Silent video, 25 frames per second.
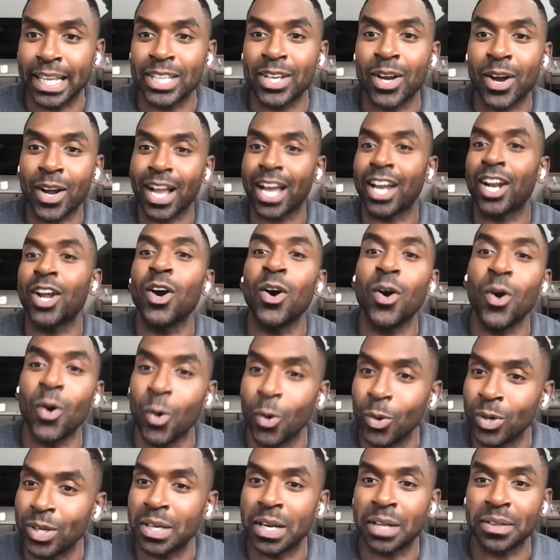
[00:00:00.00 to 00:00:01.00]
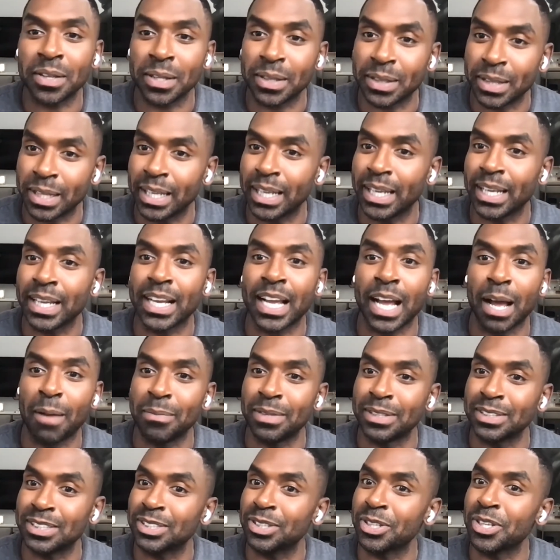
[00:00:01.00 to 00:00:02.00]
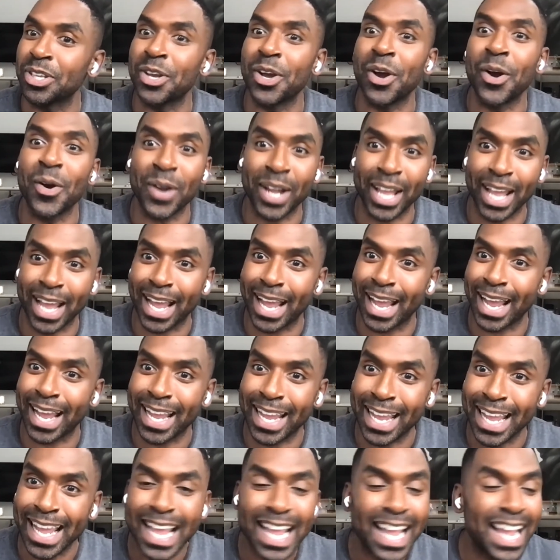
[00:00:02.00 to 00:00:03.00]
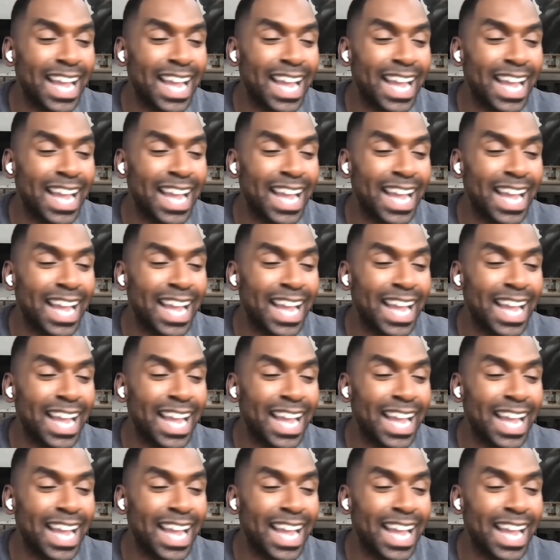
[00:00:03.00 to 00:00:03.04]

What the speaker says: y'all got a whole nother thing coming to you, okay?